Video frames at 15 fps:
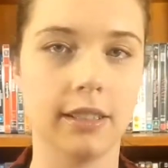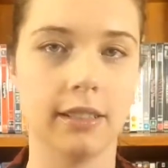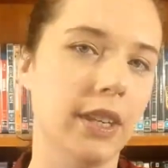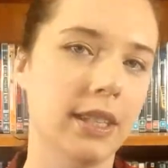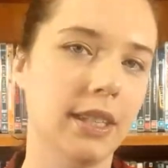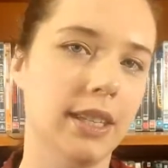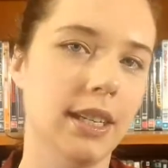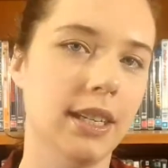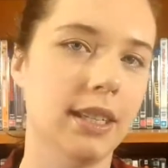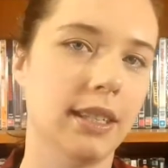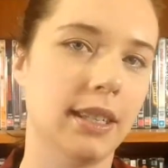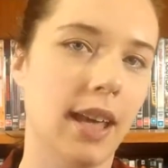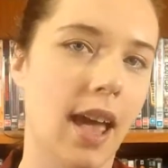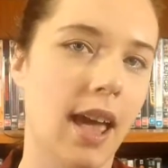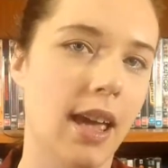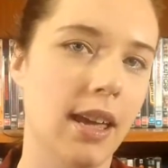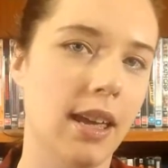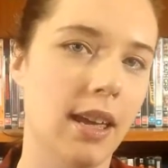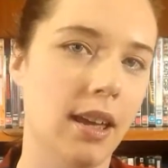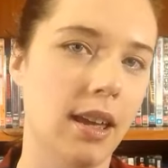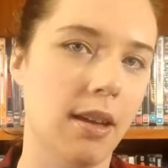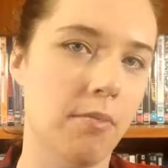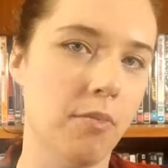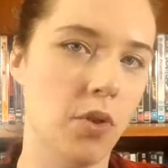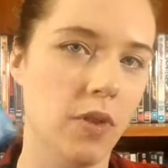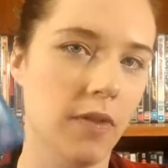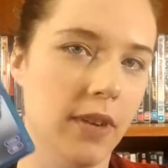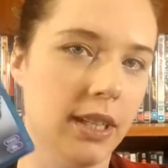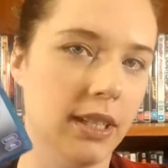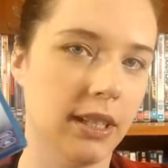This is a
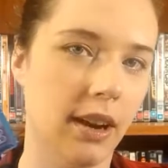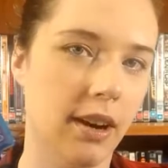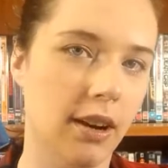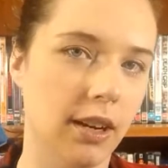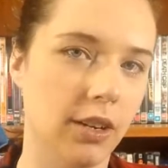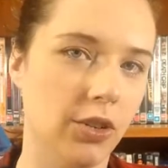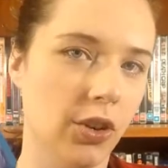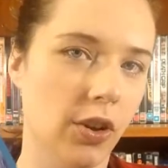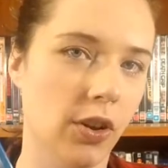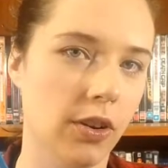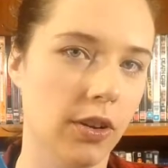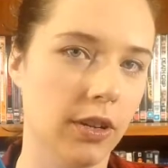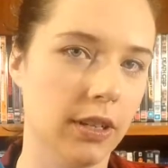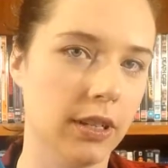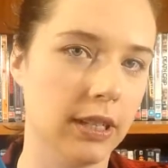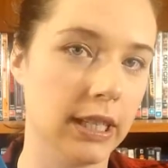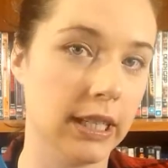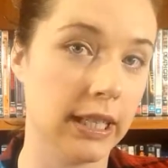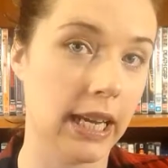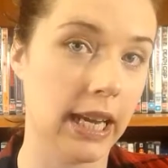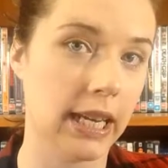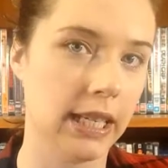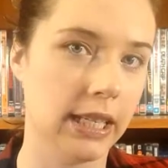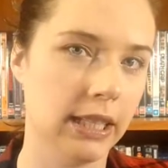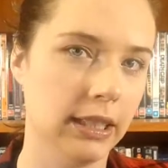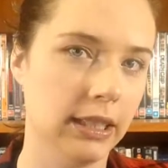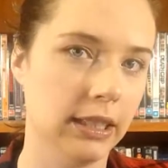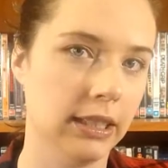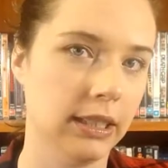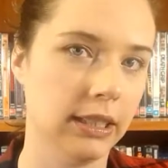movie starring John Cena,
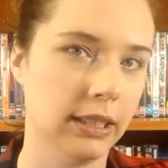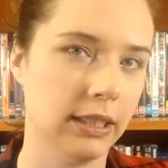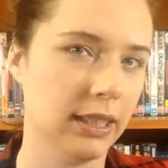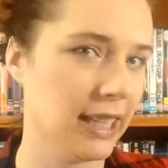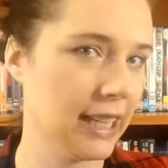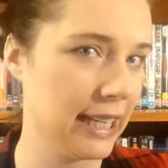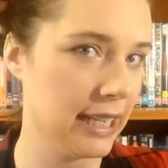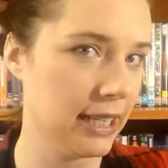who